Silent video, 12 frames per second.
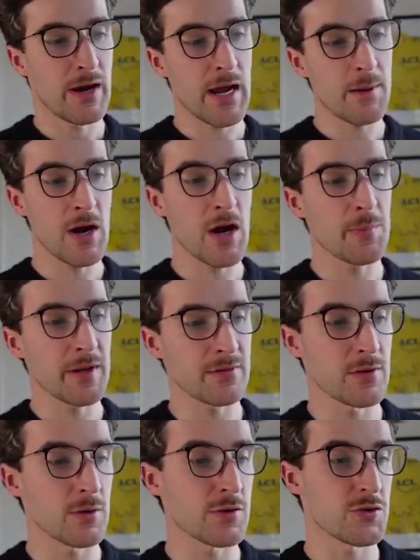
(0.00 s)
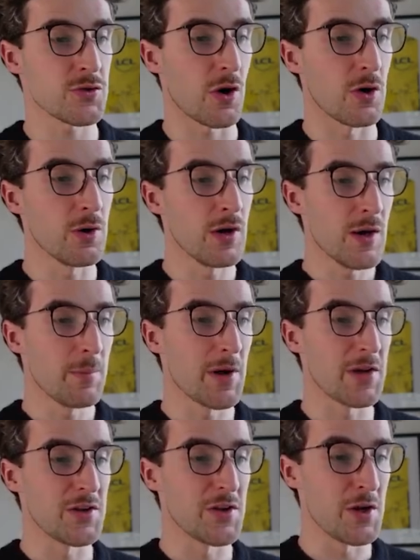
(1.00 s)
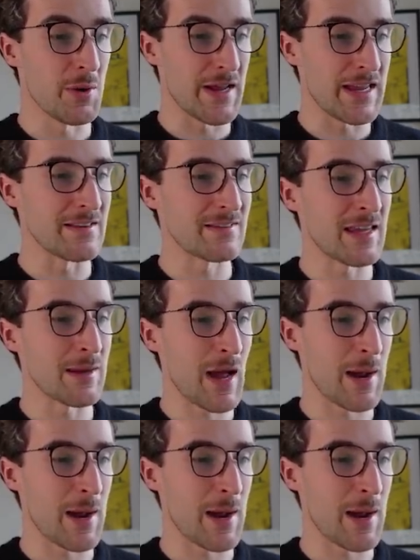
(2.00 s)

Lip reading: I am helping to control, but UAE Team